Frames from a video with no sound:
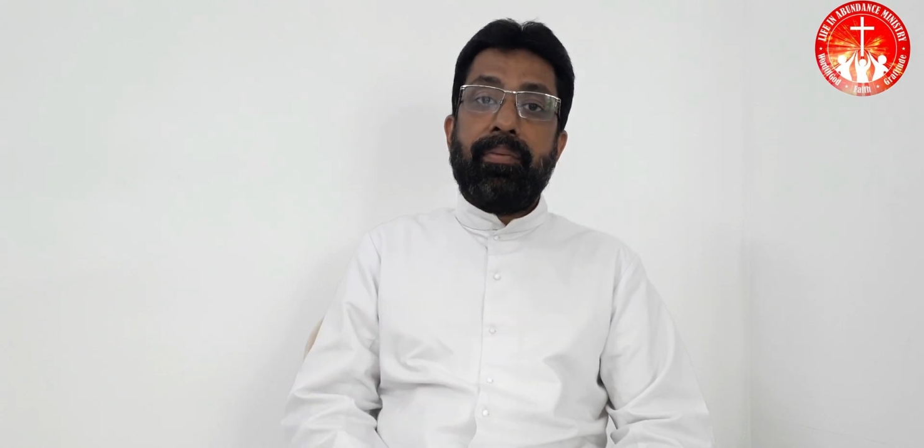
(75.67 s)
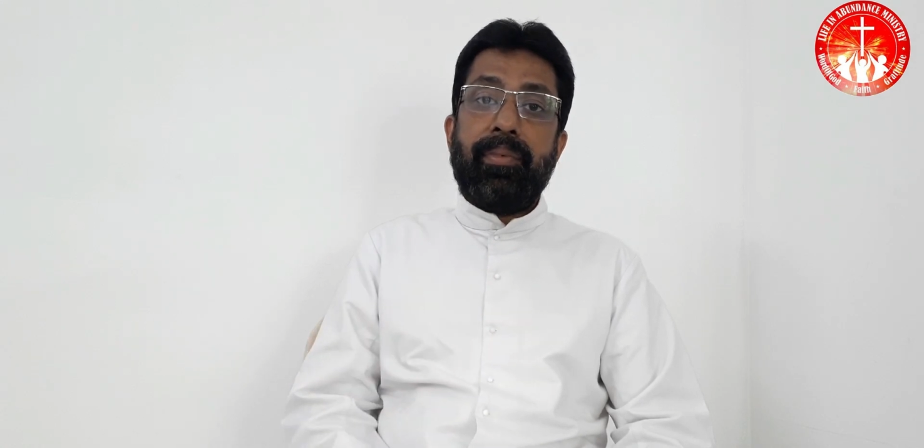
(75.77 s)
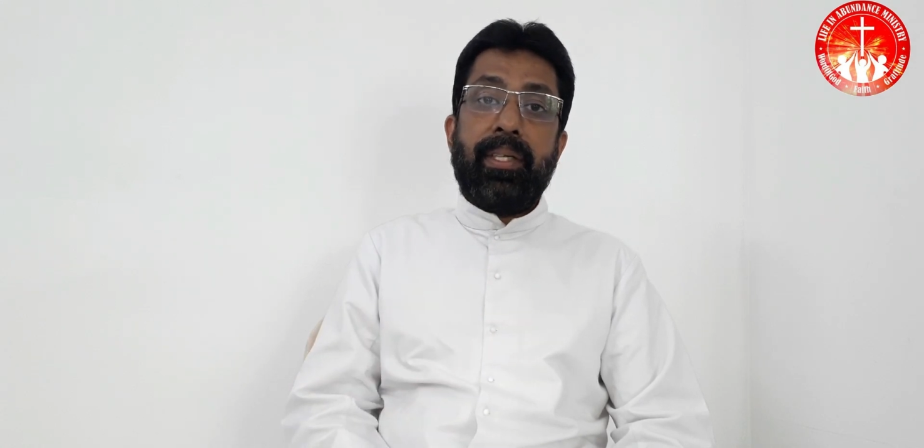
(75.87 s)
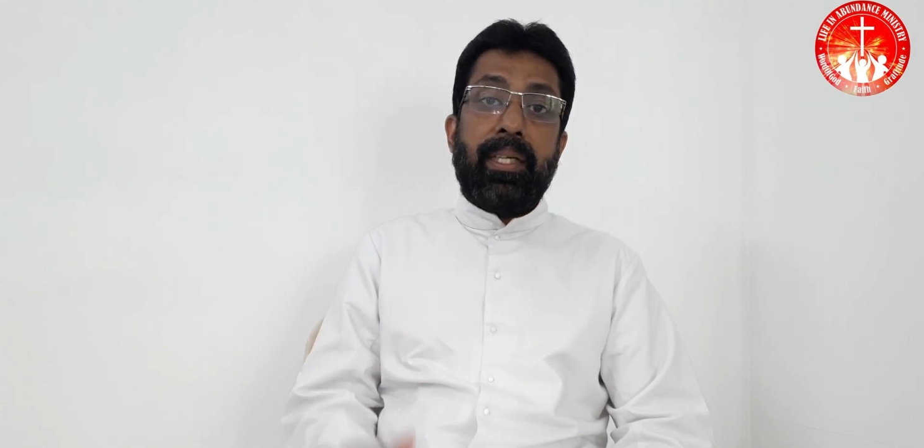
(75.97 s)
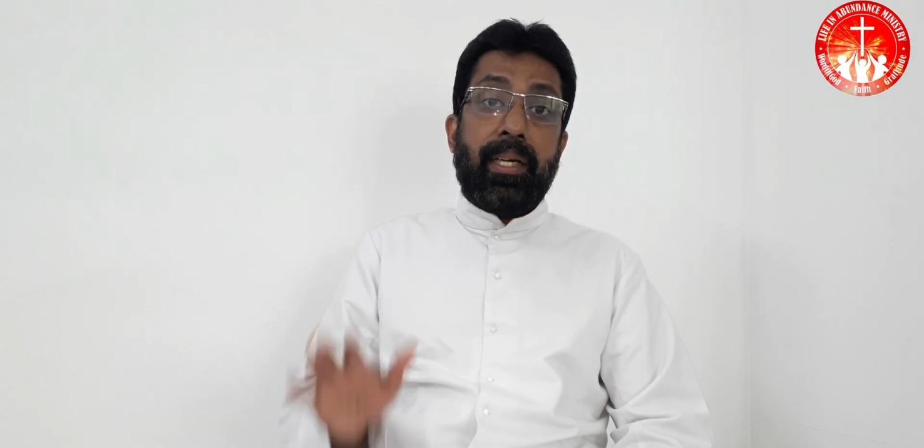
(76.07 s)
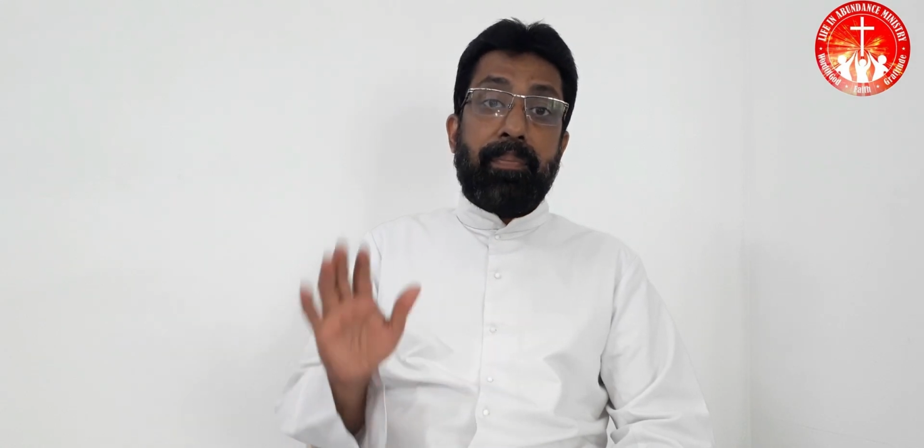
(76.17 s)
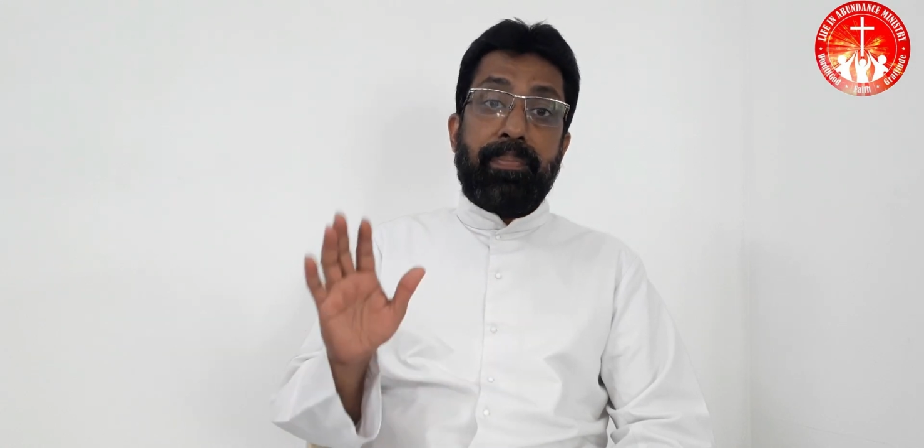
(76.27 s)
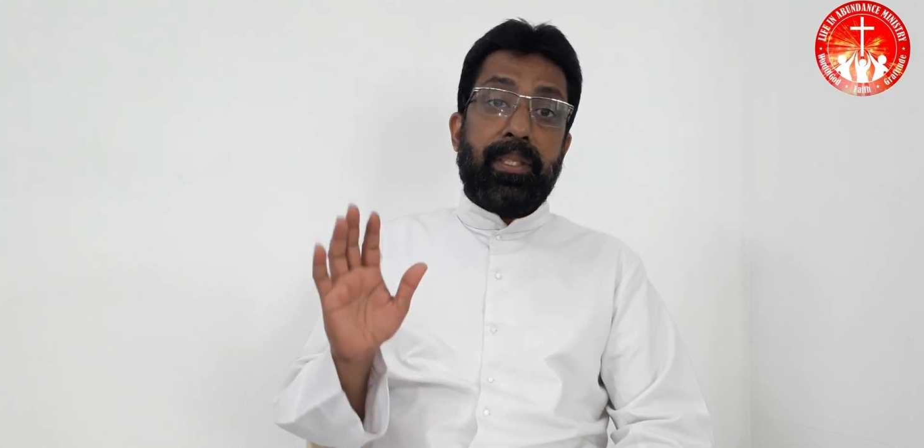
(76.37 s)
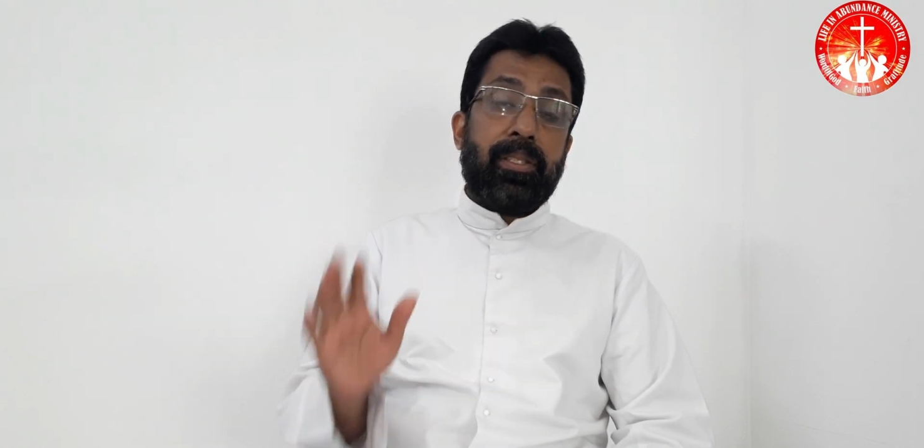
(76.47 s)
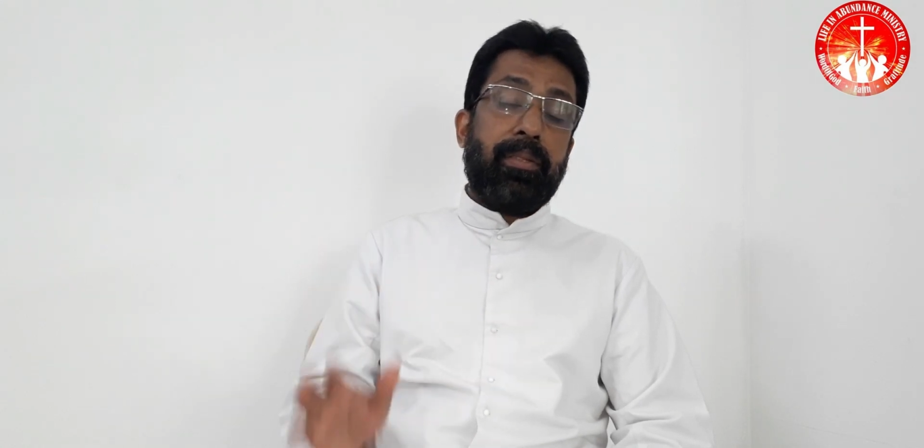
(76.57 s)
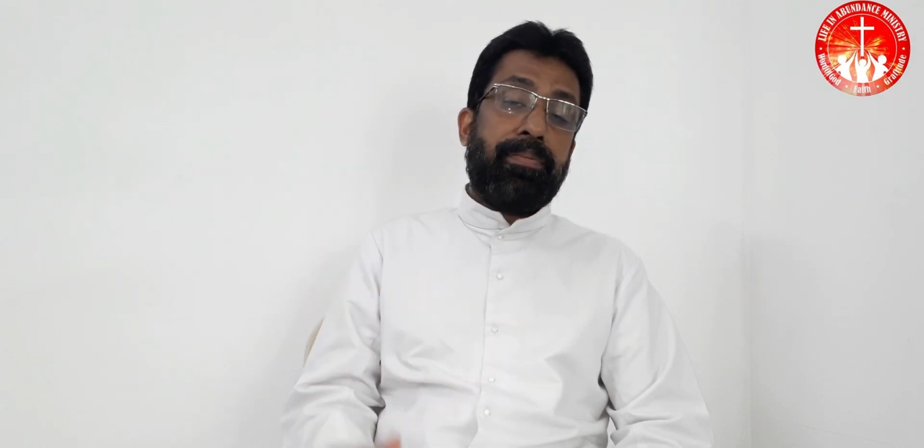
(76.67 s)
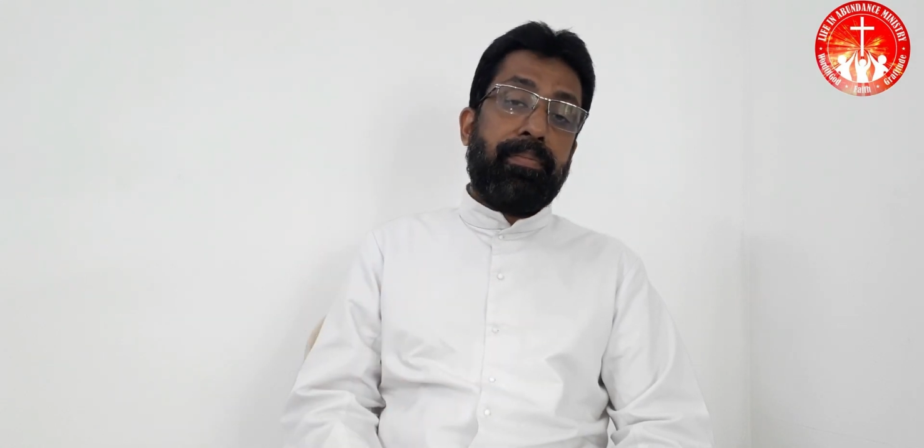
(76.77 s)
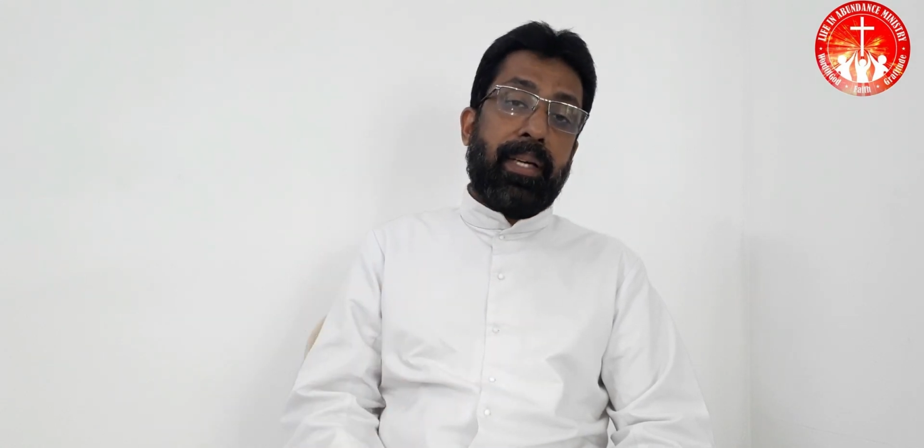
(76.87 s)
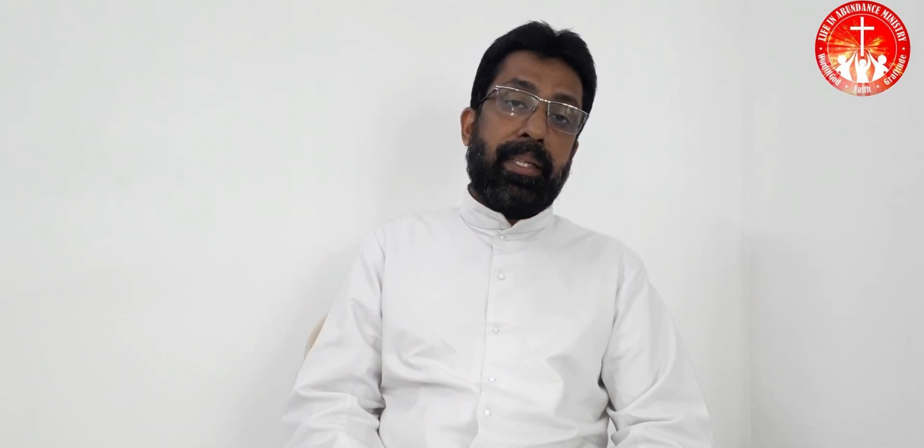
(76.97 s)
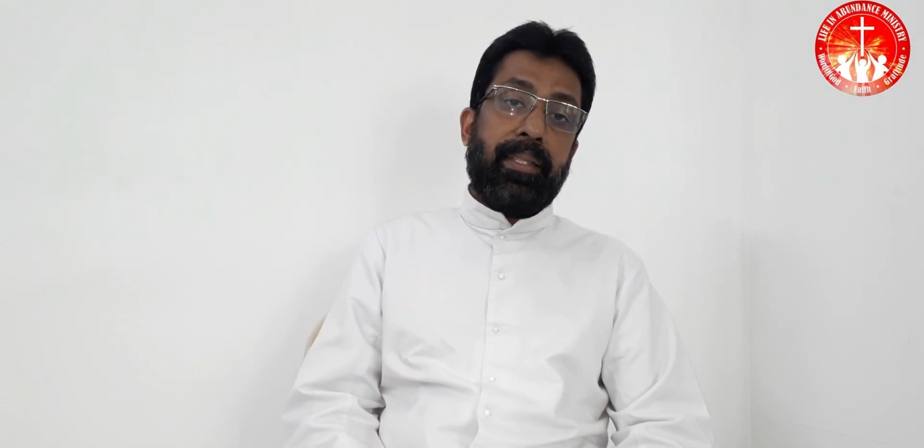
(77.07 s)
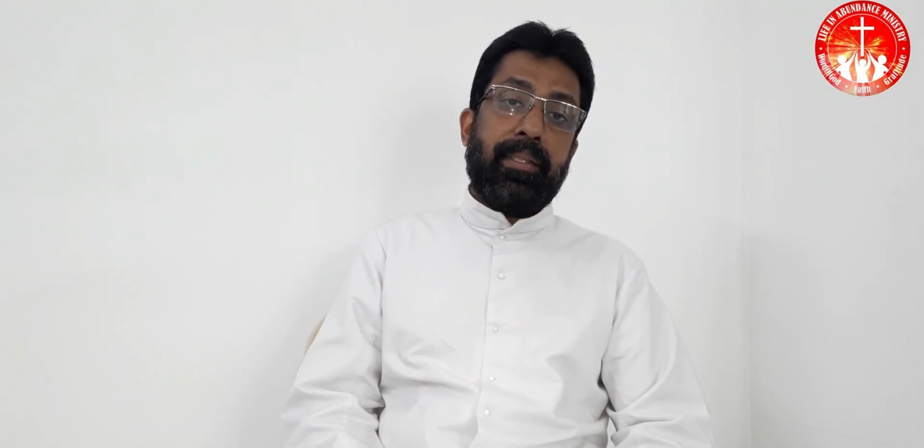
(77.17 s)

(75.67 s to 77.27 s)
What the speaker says: we need a peace of mind.